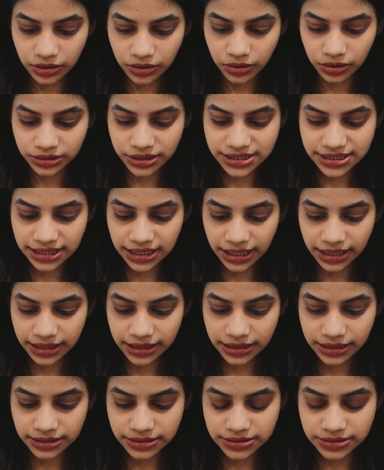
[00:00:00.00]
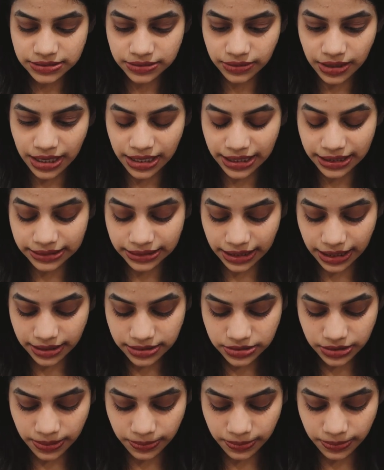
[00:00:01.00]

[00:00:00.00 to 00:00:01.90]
on the sky, so I like that.